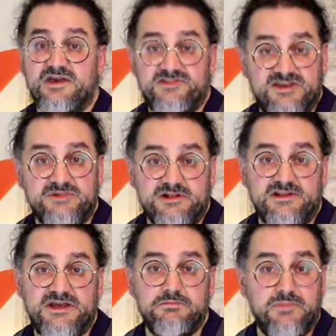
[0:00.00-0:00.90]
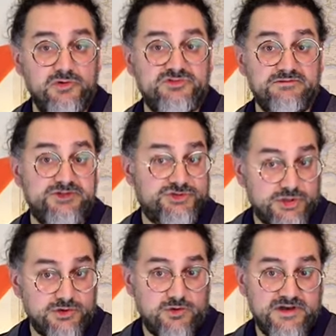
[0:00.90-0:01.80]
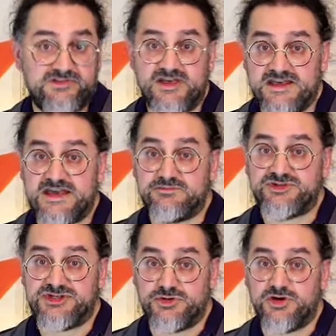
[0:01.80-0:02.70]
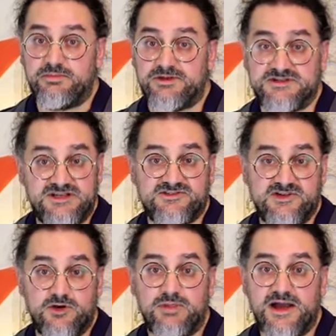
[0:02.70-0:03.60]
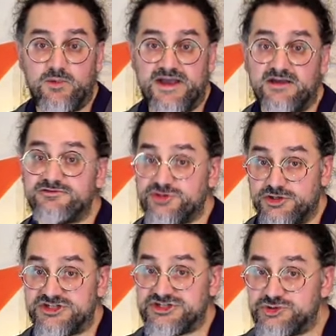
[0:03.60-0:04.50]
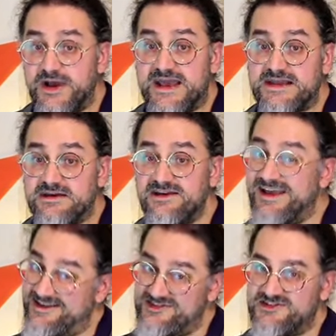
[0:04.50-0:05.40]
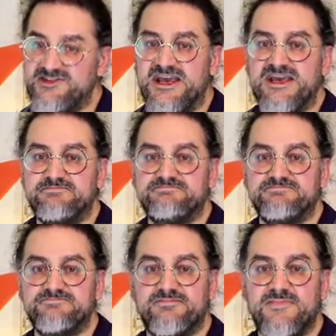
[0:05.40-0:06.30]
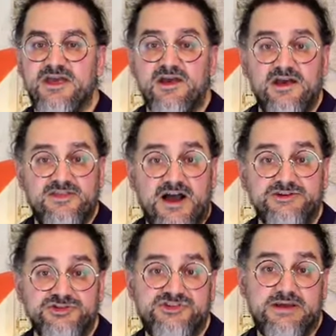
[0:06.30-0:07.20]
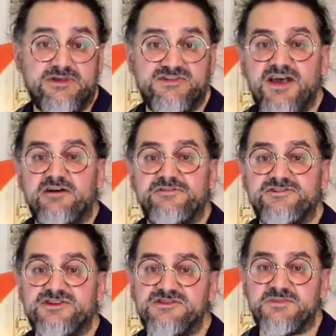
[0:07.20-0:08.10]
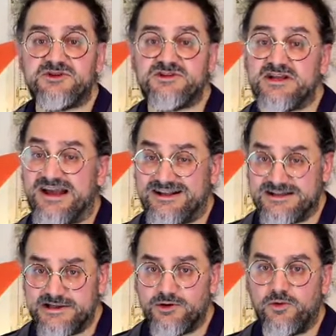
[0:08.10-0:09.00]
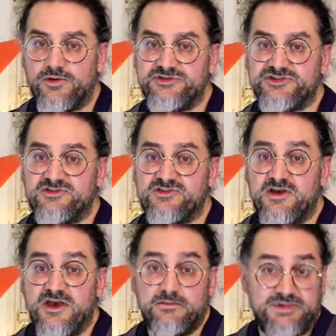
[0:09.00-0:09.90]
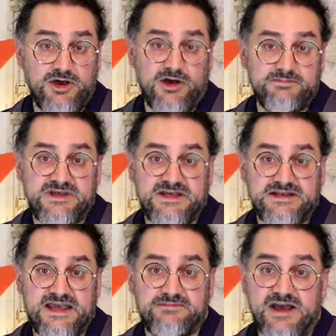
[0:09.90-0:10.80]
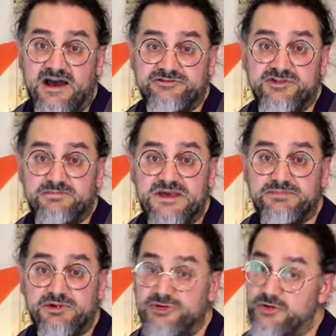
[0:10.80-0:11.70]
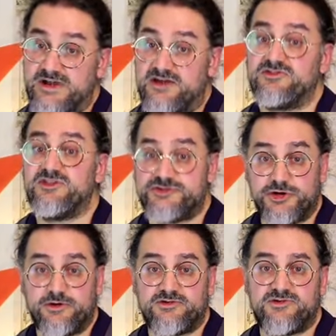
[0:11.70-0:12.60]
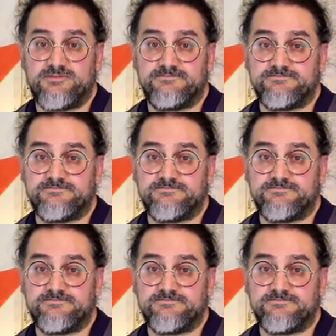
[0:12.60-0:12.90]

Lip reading: Similarly, most of the turquoise that came to Europe did so by way of Turkish trade, hence its name. The country's name itself has disputed and unclear origins beyond being named after the people known as the Turks.